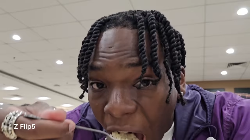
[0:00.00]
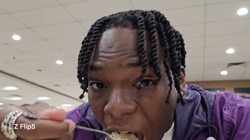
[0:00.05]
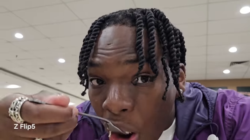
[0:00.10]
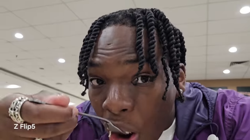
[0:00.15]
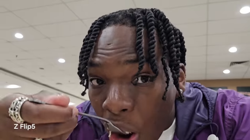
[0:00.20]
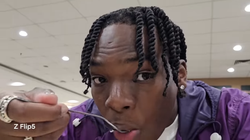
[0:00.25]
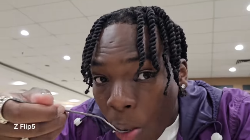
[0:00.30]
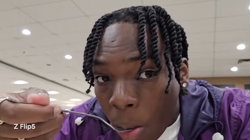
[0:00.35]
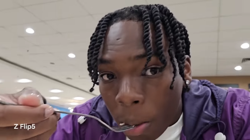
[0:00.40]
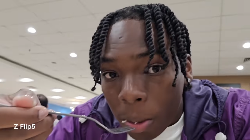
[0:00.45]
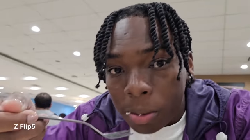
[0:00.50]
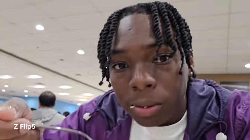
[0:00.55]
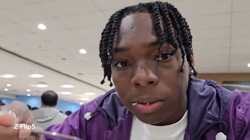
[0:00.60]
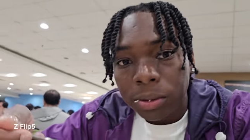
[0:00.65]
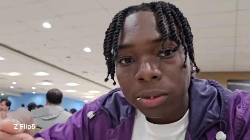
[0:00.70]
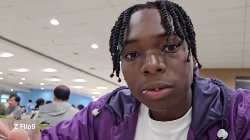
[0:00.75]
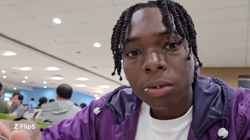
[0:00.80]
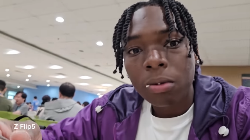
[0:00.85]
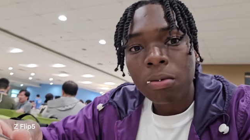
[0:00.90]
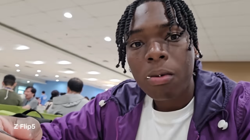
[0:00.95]
already knew it was gonna
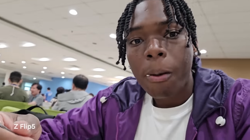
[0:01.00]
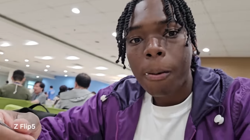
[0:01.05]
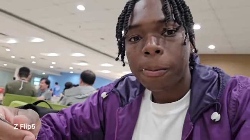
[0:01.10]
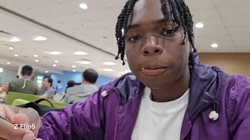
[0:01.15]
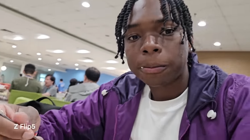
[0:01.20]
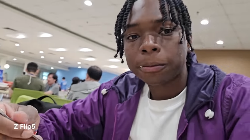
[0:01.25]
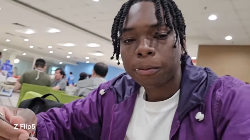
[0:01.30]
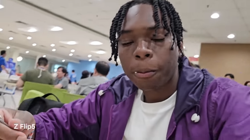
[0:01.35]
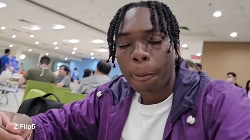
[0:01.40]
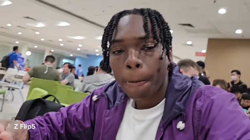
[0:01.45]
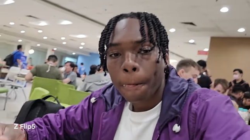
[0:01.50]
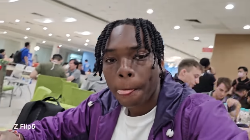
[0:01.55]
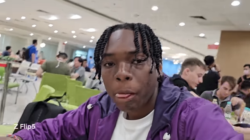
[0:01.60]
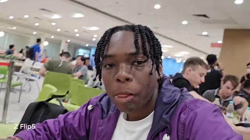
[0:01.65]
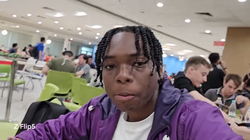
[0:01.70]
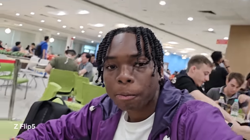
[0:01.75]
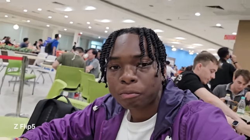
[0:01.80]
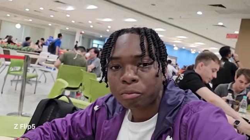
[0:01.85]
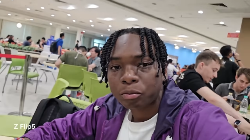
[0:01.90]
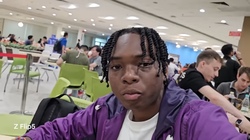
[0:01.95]
be good.
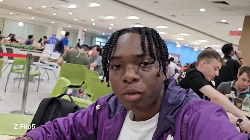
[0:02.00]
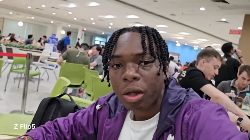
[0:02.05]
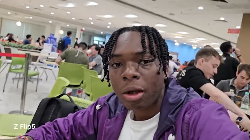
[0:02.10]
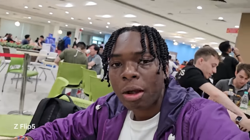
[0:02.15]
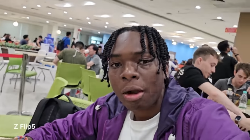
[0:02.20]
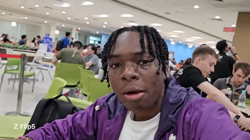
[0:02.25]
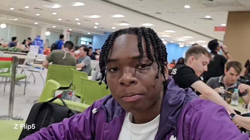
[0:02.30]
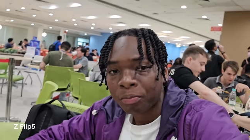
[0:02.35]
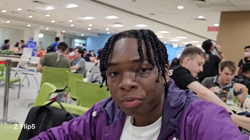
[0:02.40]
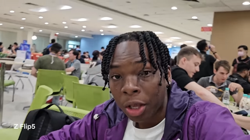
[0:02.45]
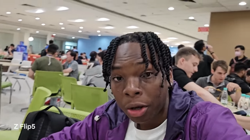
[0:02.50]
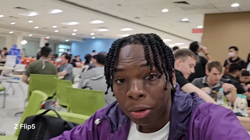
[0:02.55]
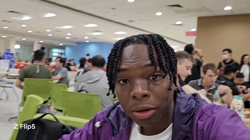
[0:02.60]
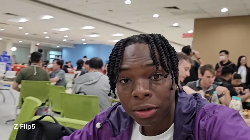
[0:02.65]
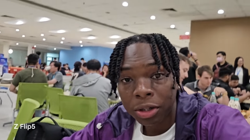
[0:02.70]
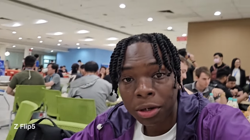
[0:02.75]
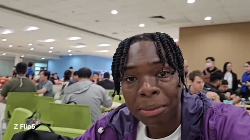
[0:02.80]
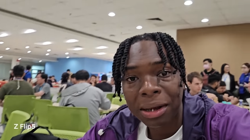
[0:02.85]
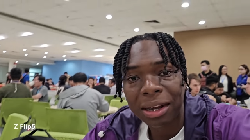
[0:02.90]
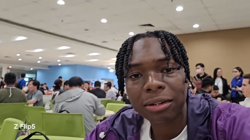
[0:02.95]
All right, now on
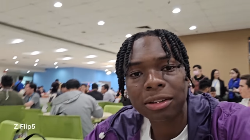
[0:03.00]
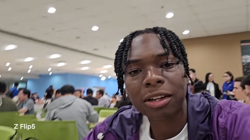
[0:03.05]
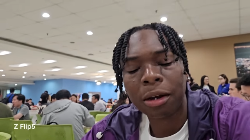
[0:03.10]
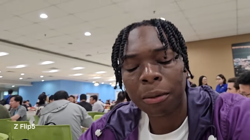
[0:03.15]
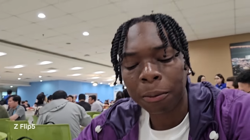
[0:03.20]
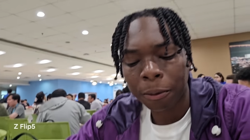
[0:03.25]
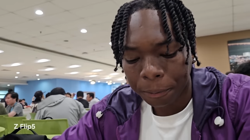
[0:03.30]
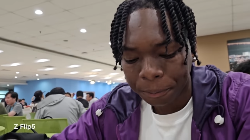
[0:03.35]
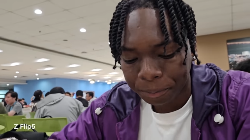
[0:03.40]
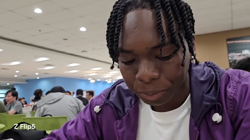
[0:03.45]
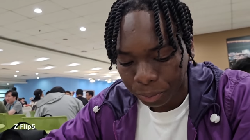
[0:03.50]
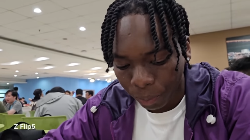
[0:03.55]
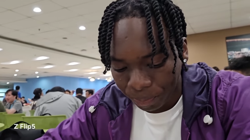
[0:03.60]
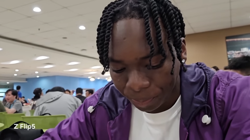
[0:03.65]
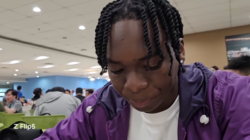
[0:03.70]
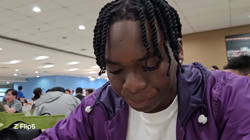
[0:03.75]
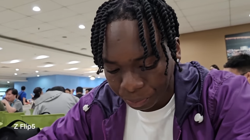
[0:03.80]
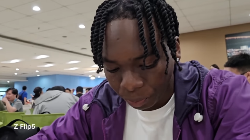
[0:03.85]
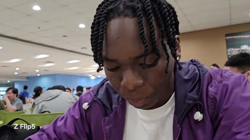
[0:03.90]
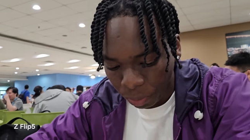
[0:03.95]
the back camera,
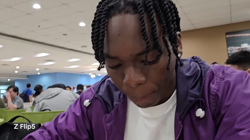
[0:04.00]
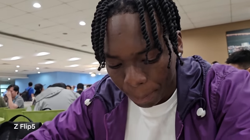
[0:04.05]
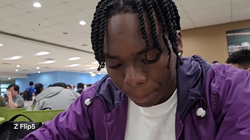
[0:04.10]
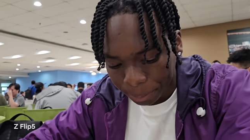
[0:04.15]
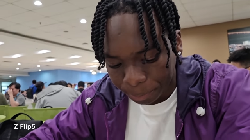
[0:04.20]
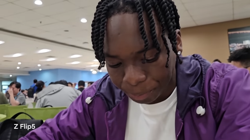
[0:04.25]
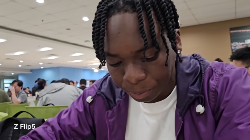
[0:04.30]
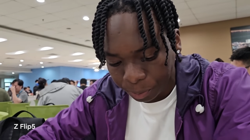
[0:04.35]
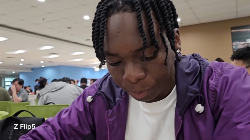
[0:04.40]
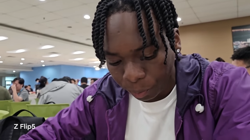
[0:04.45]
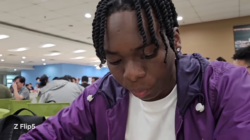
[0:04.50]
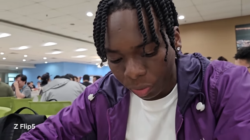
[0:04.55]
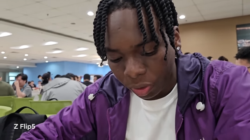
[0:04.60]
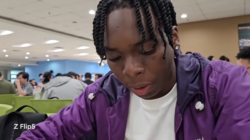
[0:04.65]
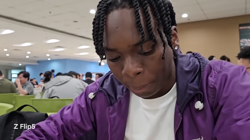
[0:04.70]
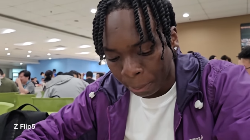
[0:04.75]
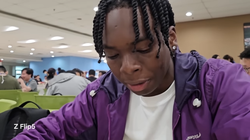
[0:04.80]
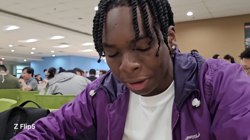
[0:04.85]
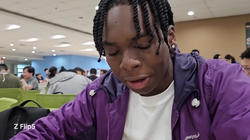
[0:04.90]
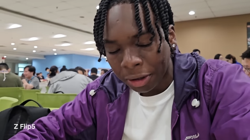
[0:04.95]

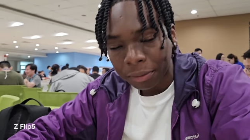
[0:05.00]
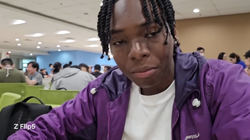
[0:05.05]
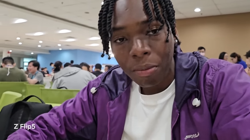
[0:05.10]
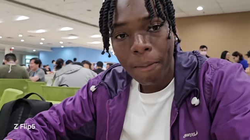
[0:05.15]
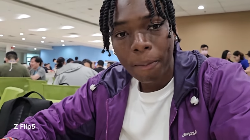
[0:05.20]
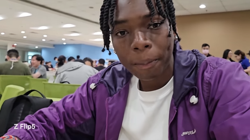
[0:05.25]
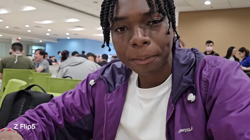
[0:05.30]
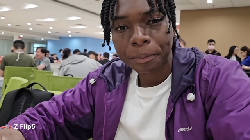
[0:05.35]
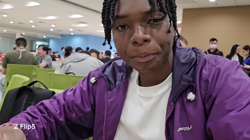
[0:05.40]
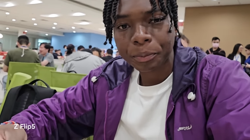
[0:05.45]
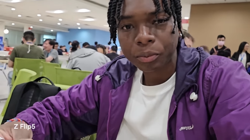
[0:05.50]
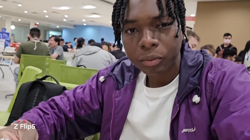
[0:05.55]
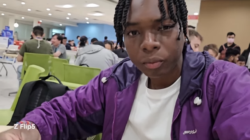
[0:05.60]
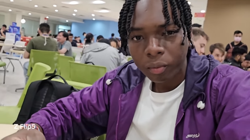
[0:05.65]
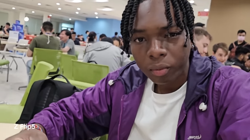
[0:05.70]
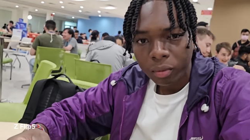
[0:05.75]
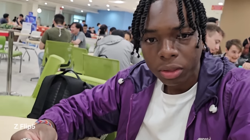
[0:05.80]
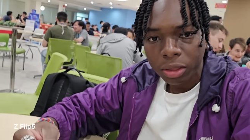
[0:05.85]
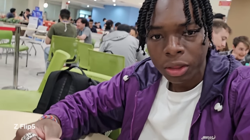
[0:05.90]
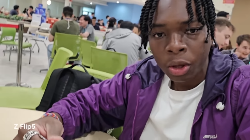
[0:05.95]
but
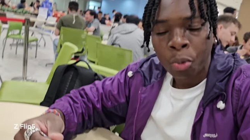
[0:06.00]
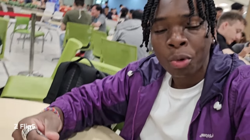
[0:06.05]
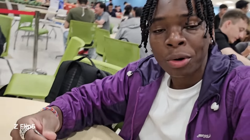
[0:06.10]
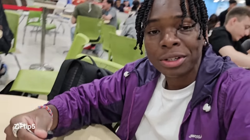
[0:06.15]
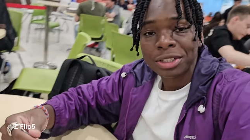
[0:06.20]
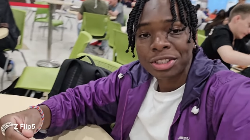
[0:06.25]
we're in